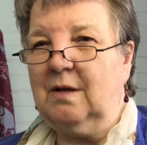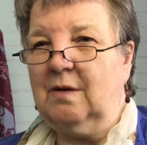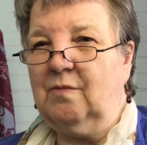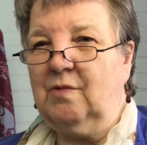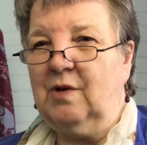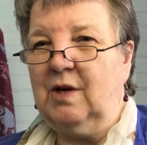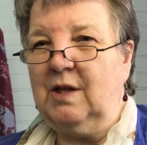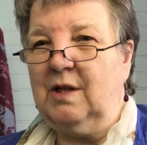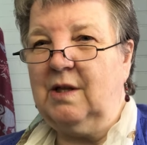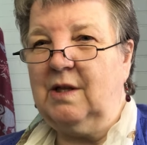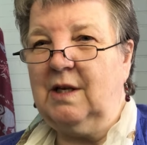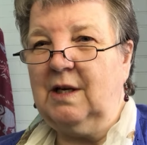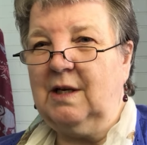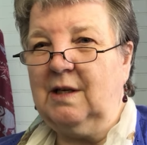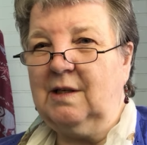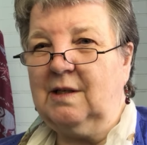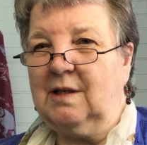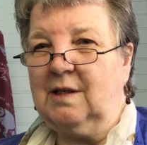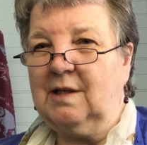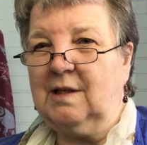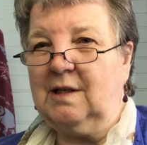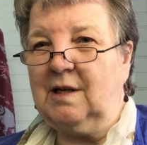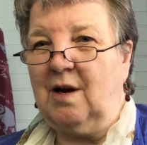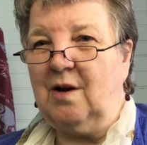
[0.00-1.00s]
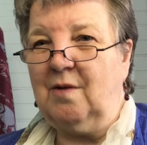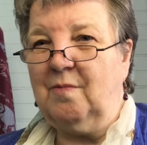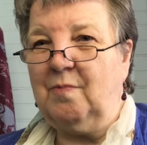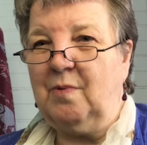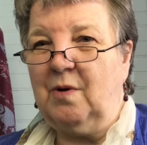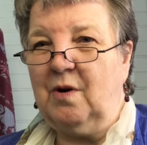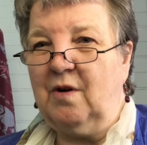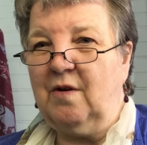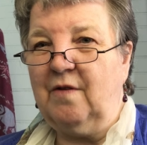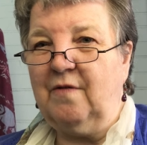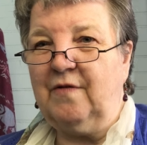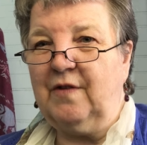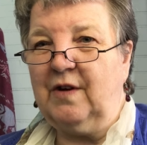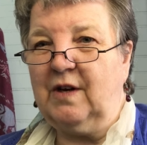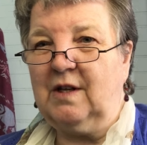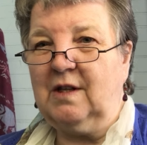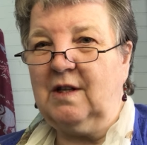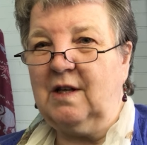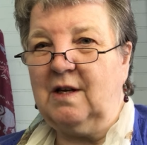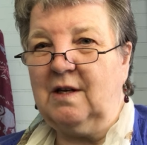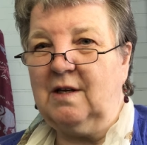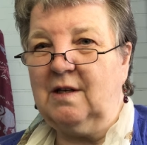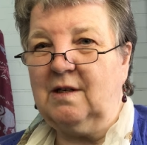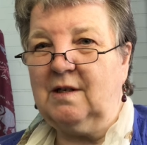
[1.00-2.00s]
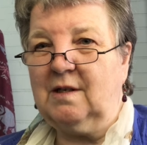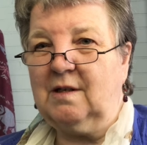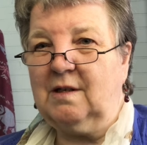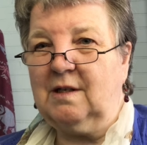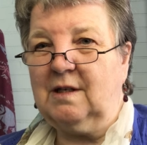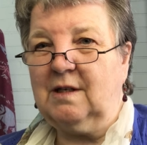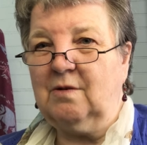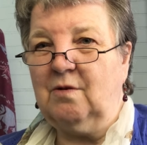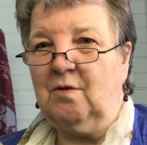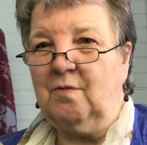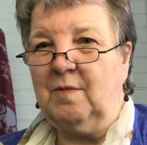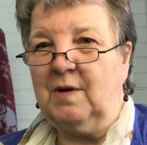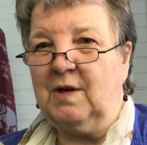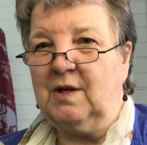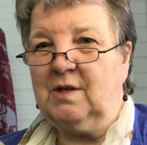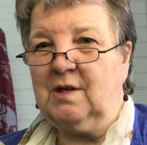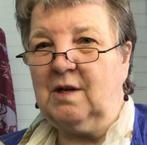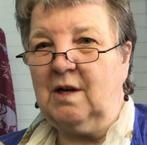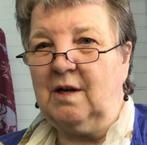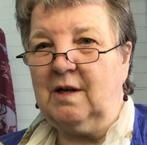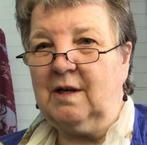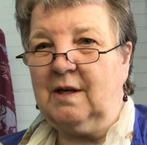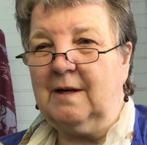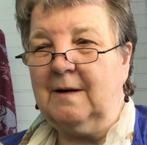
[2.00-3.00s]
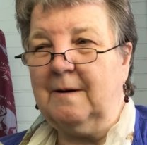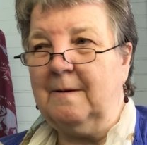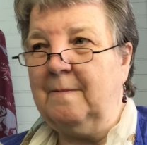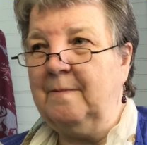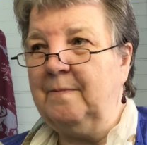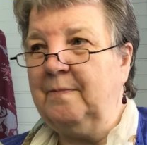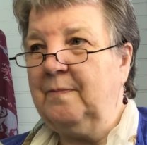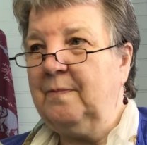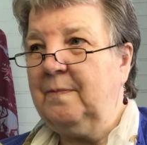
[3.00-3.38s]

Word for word: when things are so perfect that it's almost like a,